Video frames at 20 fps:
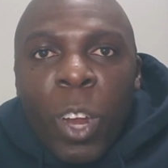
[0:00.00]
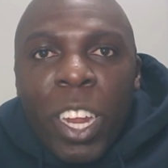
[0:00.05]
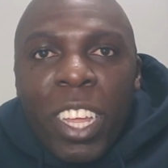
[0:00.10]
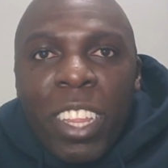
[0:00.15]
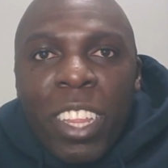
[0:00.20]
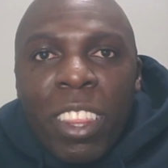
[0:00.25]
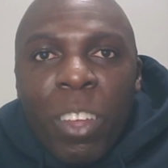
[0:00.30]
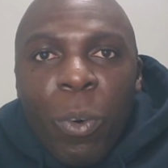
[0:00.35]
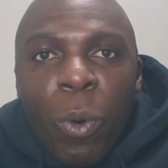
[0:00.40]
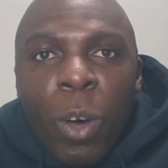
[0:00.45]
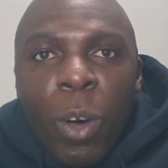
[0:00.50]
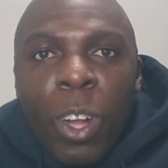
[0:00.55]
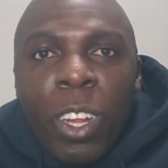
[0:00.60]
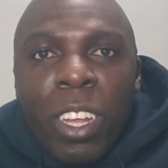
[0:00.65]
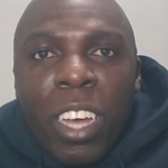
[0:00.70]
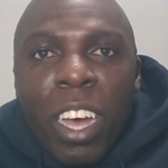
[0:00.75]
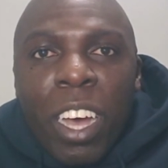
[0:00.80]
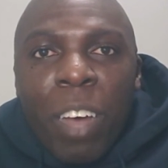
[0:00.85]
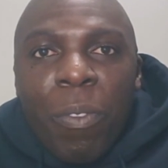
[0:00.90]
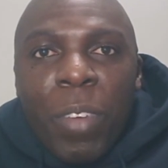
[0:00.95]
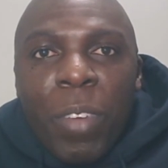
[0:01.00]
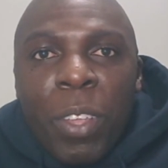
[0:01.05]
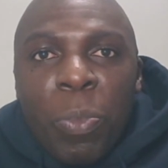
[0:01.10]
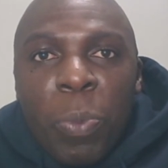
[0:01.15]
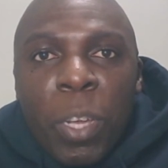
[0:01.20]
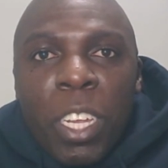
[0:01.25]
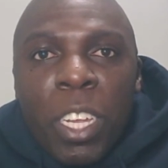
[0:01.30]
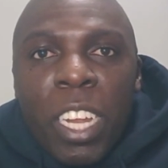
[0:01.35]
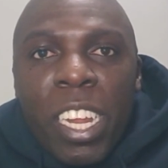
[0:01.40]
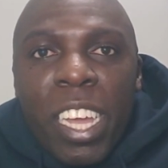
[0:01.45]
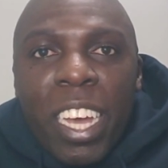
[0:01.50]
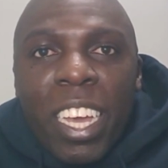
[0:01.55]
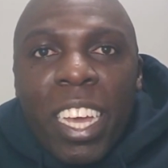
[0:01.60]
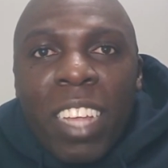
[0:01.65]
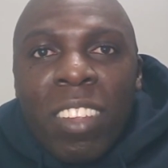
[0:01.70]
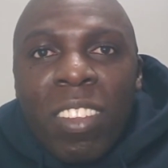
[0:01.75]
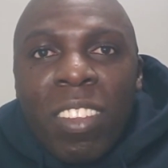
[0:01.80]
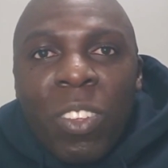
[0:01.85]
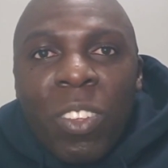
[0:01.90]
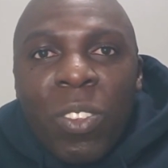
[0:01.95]
in the World Cup, especially
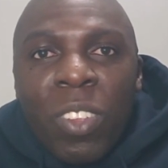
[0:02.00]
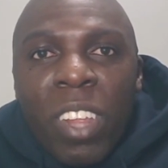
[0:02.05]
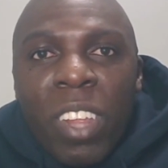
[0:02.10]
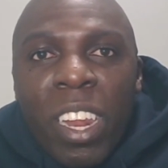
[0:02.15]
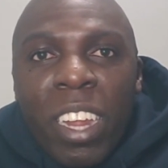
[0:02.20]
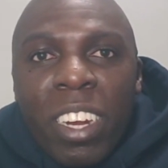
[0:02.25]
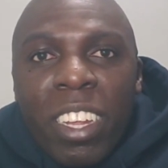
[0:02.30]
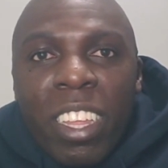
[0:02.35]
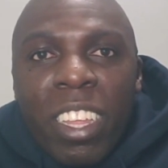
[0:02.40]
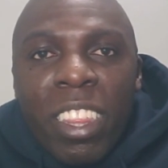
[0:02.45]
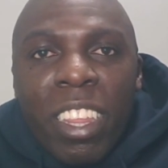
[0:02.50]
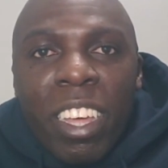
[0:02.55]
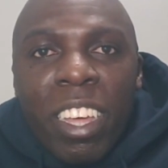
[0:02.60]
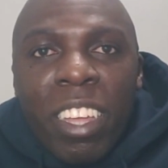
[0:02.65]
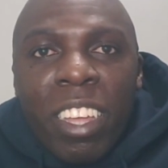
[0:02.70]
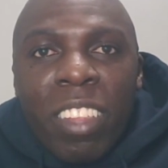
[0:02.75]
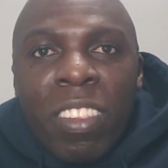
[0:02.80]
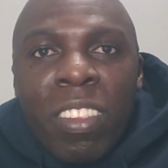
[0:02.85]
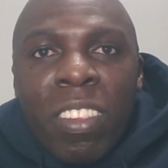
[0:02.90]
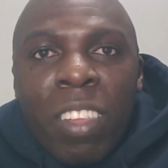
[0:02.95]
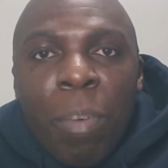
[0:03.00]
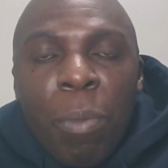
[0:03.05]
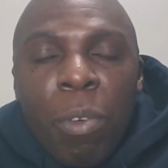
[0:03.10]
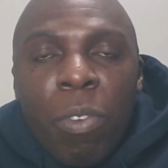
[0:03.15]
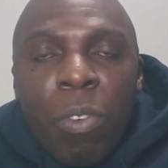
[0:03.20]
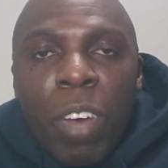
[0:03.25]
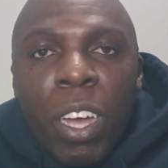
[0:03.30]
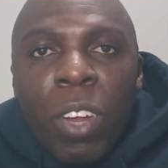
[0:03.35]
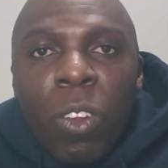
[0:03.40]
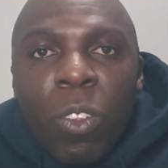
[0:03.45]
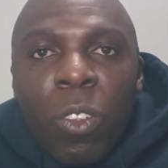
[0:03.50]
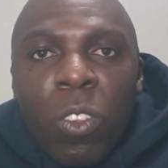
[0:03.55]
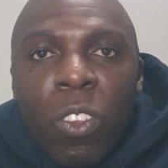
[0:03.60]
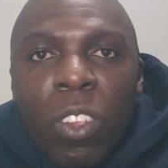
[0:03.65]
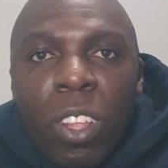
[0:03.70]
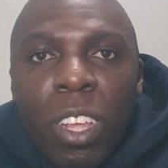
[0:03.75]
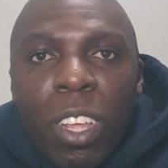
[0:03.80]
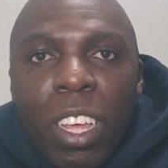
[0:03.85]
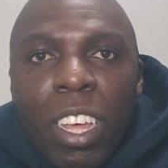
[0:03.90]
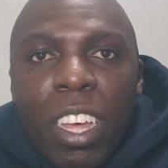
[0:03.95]
against New Zealand in the semi-finals.
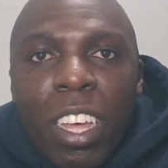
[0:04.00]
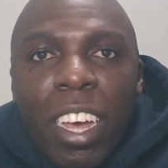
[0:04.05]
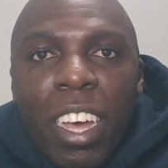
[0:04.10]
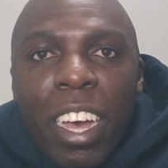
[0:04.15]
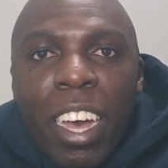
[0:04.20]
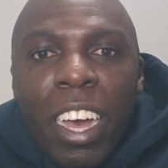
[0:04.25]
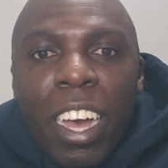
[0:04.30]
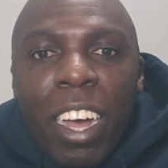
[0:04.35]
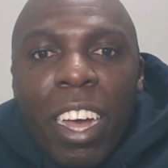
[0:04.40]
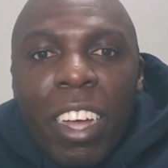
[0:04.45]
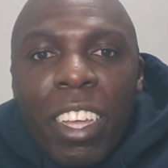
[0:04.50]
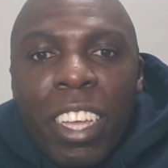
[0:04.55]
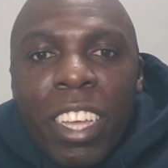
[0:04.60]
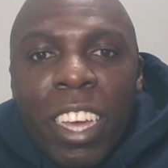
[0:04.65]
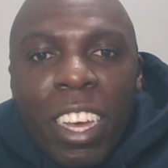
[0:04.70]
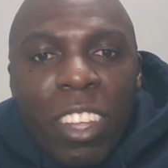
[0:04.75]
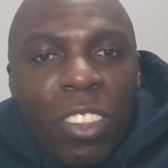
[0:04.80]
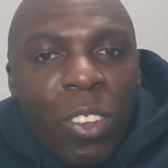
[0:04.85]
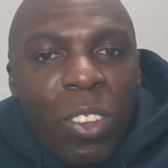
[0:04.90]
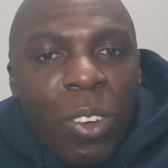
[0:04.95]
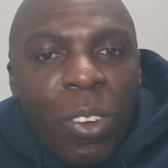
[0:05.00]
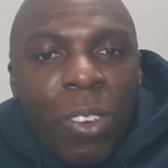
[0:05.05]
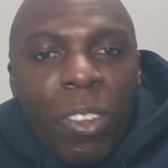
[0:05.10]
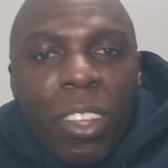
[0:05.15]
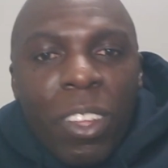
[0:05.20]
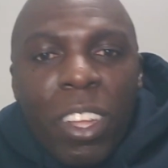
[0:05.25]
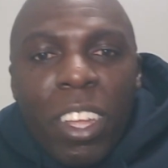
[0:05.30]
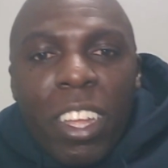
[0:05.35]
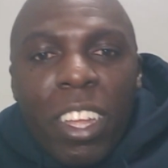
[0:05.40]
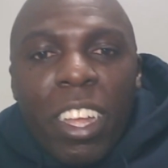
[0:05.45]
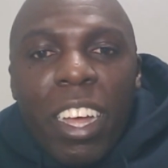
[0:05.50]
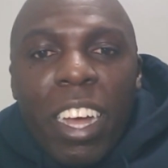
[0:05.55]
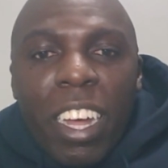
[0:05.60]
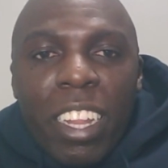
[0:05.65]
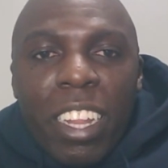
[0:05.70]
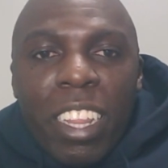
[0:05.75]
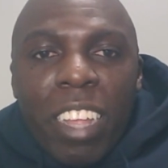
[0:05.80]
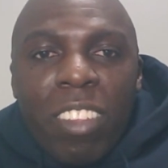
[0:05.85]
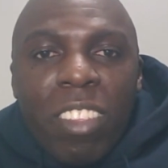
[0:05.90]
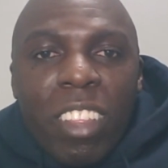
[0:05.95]
So
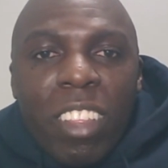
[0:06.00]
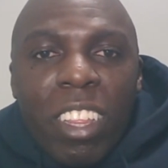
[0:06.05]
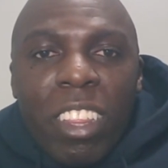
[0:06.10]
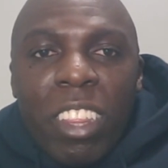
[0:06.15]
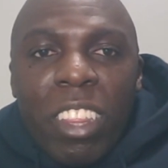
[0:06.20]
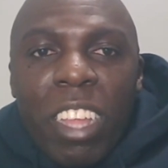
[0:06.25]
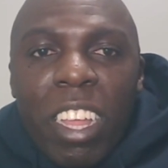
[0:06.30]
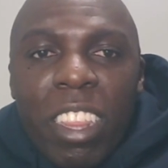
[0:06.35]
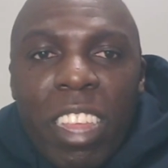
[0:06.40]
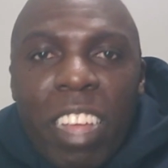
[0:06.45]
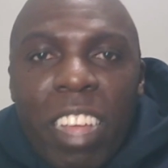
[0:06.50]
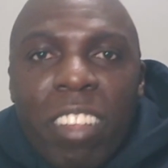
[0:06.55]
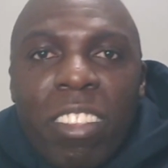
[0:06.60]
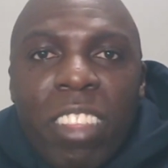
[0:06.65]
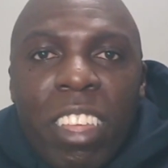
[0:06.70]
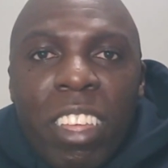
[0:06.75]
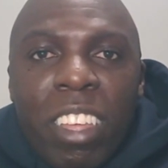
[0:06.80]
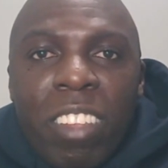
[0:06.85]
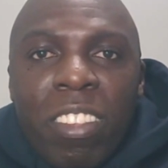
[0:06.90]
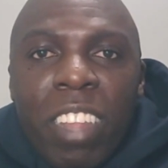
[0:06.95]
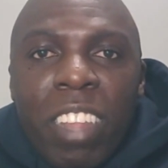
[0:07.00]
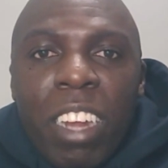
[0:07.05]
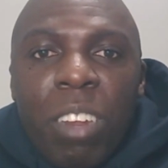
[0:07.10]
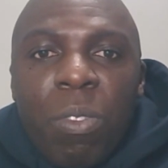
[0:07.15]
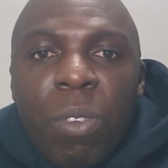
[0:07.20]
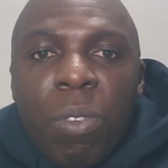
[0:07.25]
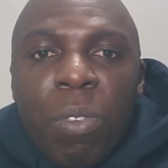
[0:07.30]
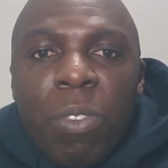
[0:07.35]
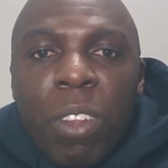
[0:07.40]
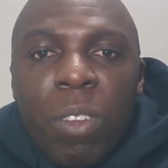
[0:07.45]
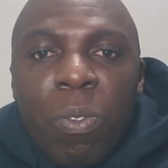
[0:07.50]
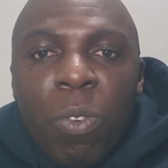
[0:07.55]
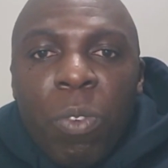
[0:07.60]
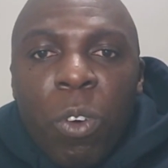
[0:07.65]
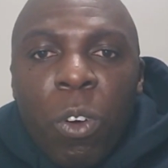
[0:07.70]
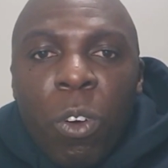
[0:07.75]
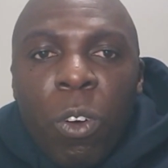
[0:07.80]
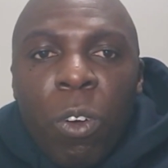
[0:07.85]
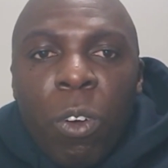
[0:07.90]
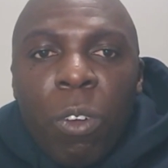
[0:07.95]
that's the starting 15
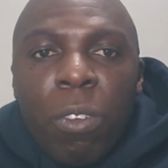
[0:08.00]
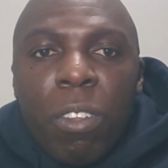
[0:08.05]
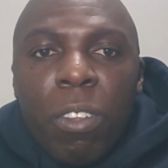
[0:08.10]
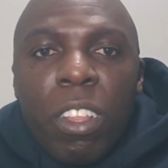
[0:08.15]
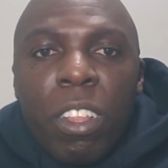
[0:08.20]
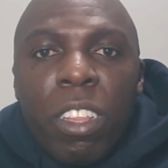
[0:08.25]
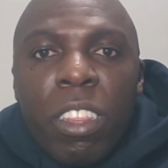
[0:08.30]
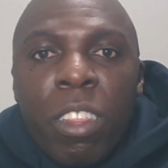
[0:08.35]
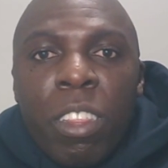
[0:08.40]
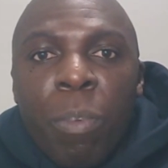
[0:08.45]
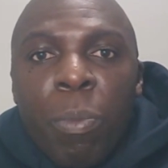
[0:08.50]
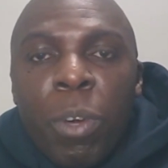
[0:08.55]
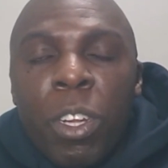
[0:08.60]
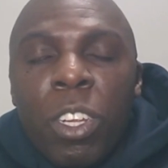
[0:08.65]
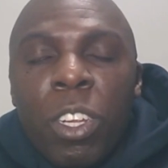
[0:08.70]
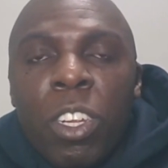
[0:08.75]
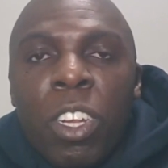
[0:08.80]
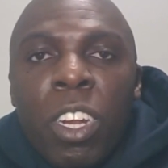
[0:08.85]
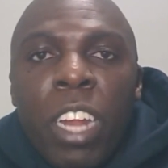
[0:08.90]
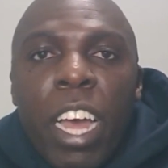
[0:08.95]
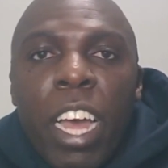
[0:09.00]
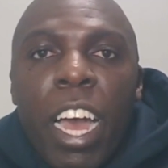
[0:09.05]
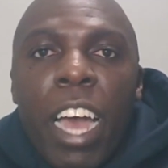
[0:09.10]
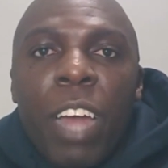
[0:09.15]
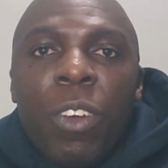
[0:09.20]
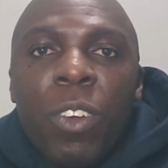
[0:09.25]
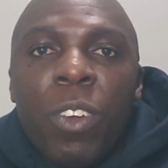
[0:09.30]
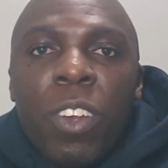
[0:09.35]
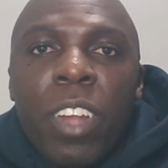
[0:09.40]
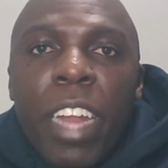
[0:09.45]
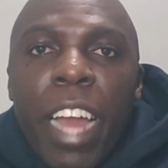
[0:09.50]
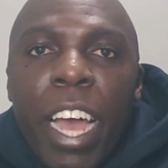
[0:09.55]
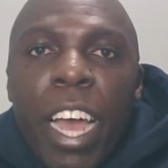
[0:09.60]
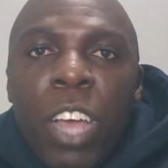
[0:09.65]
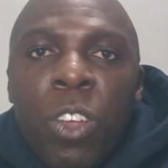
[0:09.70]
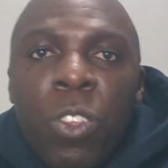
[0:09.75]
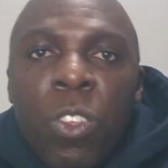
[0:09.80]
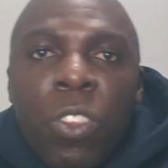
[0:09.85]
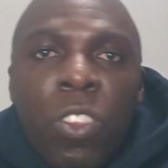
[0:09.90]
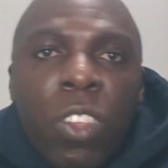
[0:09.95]
for the British and Irish
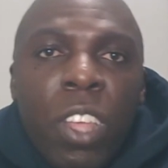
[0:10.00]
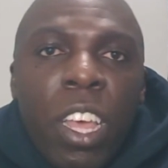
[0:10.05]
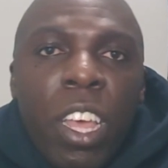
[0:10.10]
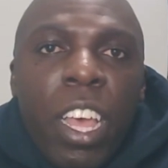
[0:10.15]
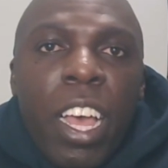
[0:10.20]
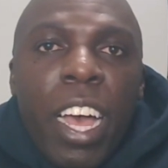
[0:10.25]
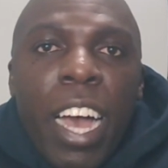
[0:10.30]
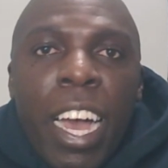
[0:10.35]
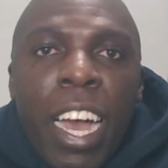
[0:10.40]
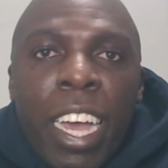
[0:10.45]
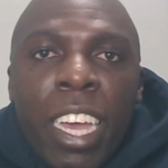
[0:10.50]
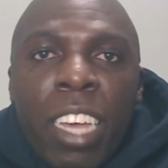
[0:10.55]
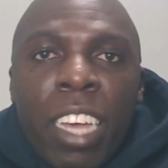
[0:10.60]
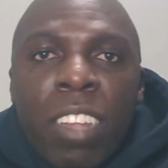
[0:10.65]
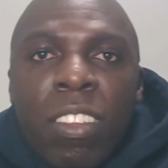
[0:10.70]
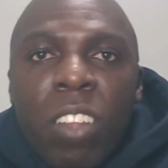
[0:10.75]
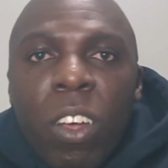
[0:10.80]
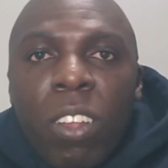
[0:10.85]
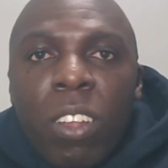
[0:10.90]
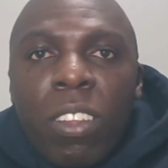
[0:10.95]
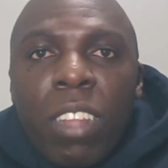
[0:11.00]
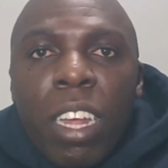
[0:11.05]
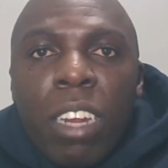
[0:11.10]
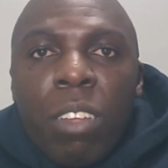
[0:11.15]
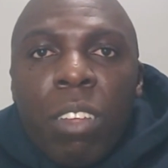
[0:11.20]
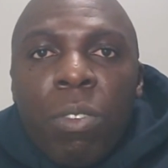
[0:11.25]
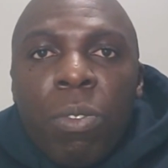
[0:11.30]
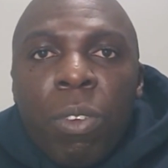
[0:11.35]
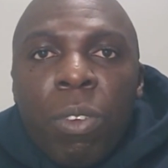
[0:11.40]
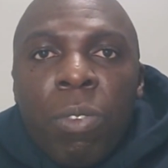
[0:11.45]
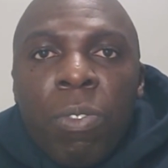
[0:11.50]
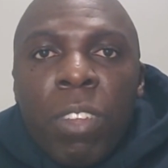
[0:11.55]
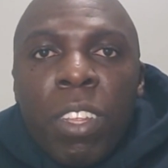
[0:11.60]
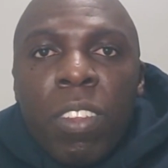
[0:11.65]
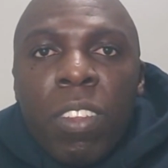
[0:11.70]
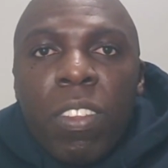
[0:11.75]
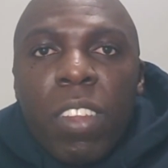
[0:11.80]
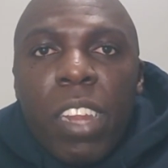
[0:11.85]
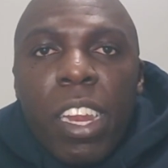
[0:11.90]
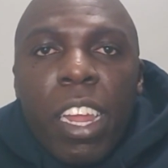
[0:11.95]
Lions against our starting
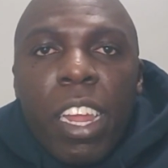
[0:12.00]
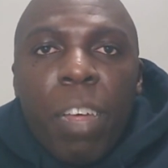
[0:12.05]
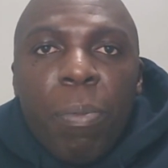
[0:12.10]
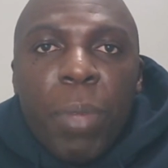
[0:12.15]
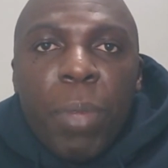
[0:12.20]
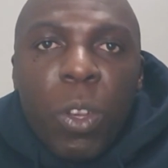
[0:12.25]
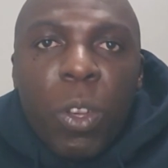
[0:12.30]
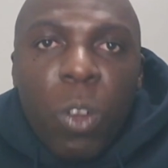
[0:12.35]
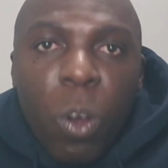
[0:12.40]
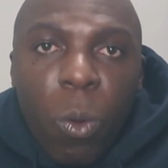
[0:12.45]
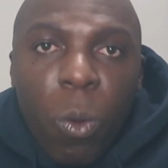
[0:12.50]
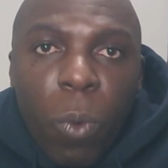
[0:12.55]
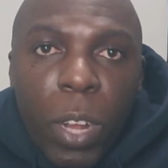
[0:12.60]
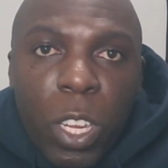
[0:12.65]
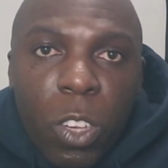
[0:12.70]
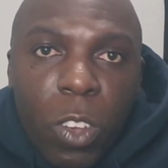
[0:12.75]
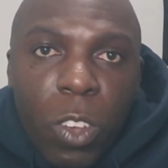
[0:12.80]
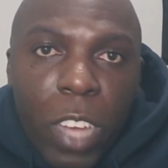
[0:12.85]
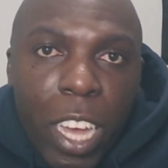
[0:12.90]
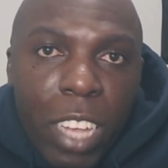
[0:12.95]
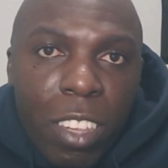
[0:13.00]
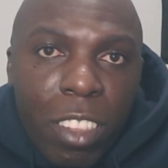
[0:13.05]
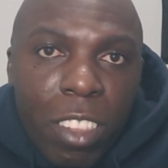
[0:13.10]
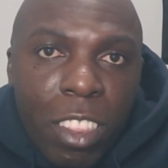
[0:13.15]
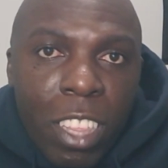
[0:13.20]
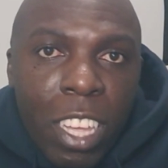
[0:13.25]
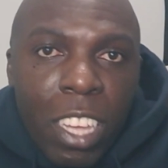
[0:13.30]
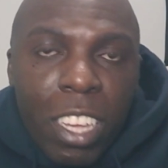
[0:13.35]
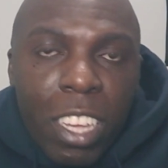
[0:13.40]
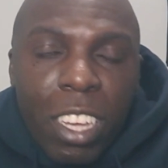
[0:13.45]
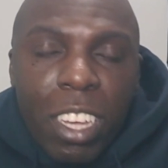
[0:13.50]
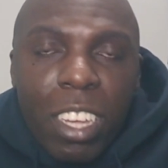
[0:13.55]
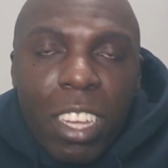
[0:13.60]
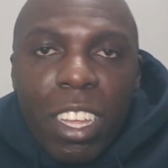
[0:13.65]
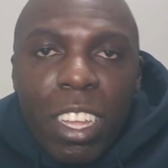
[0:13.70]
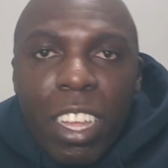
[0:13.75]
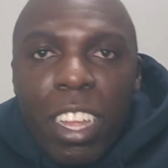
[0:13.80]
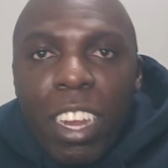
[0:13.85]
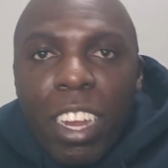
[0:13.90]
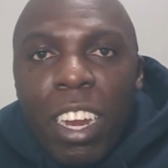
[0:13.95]
15s. Let me know what you guys think.
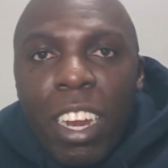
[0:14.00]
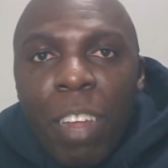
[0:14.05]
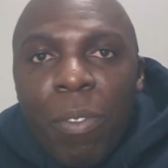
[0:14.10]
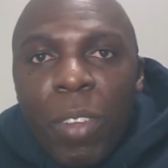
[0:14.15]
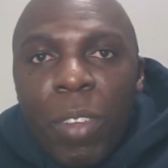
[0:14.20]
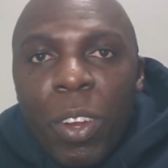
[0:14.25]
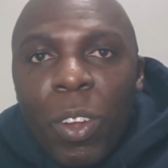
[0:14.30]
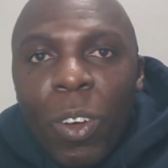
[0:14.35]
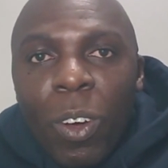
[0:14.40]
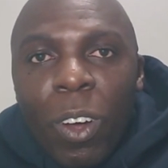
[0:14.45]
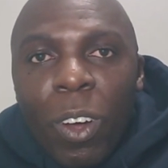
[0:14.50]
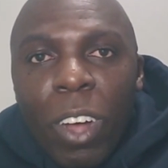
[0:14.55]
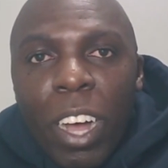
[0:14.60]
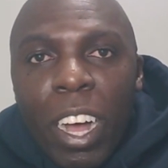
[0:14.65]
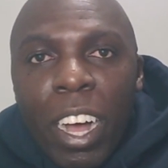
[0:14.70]
Let me know